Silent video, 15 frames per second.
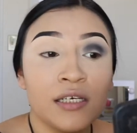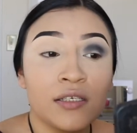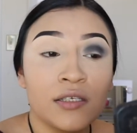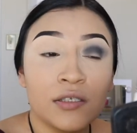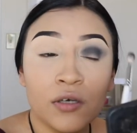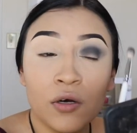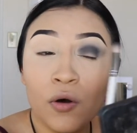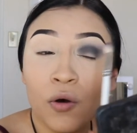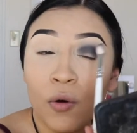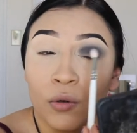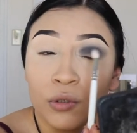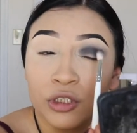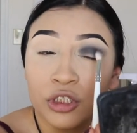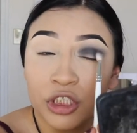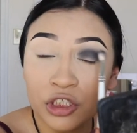
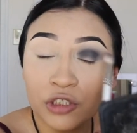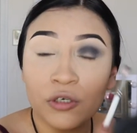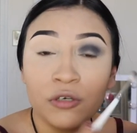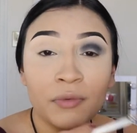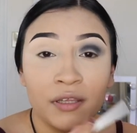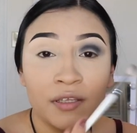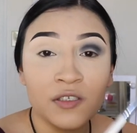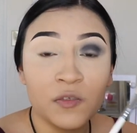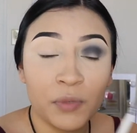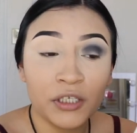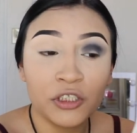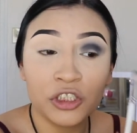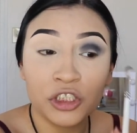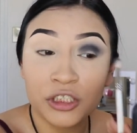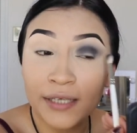So she showed me this
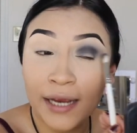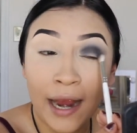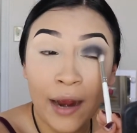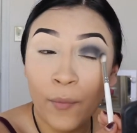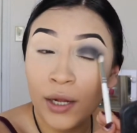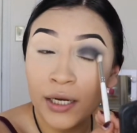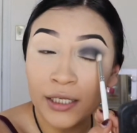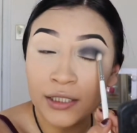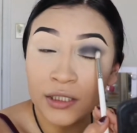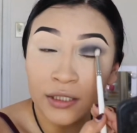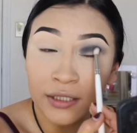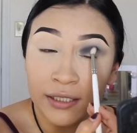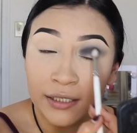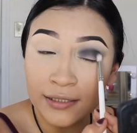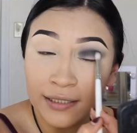picture. She's like, I want it to
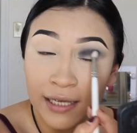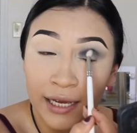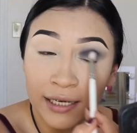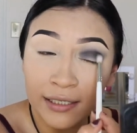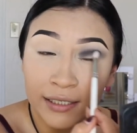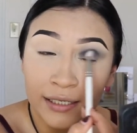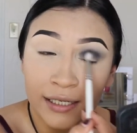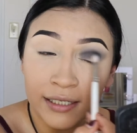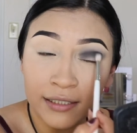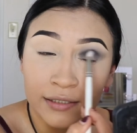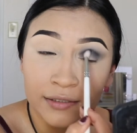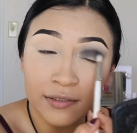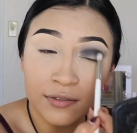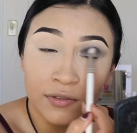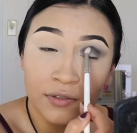look exactly like
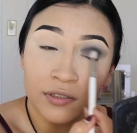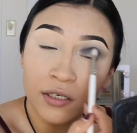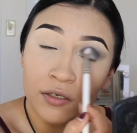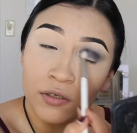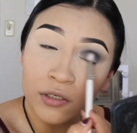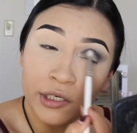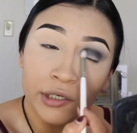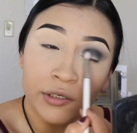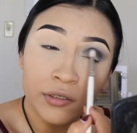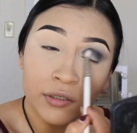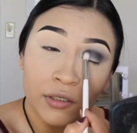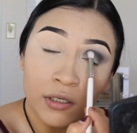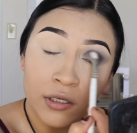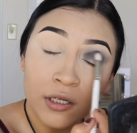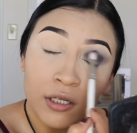this. So I was like, okay.
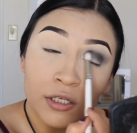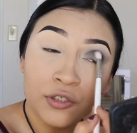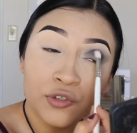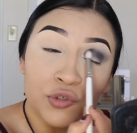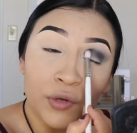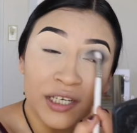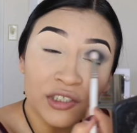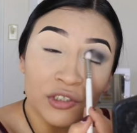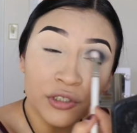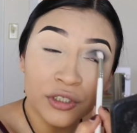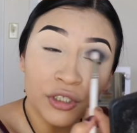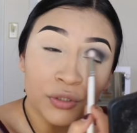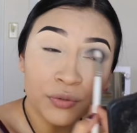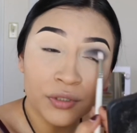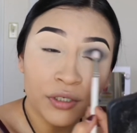So I
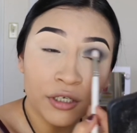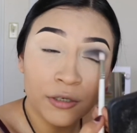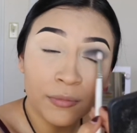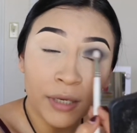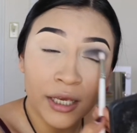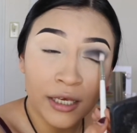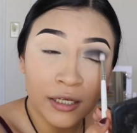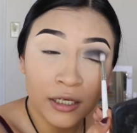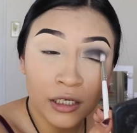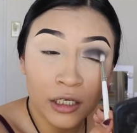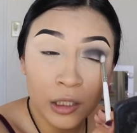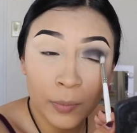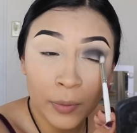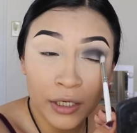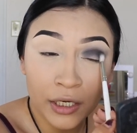started doing her
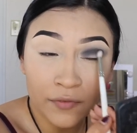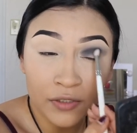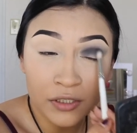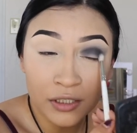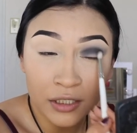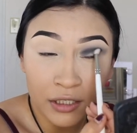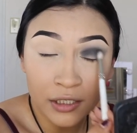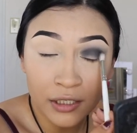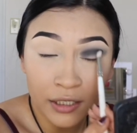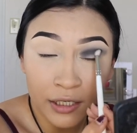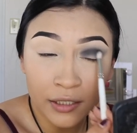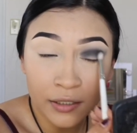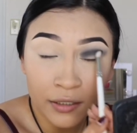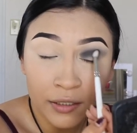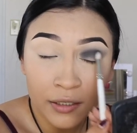makeup and everything,
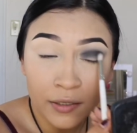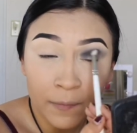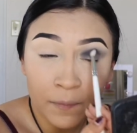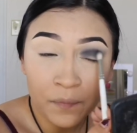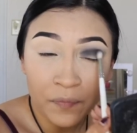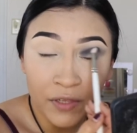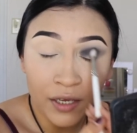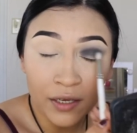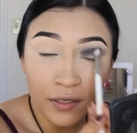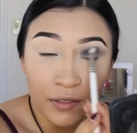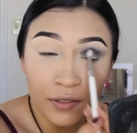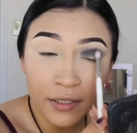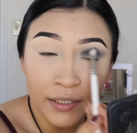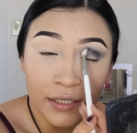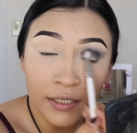
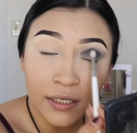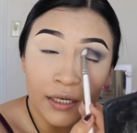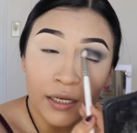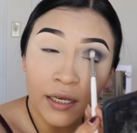and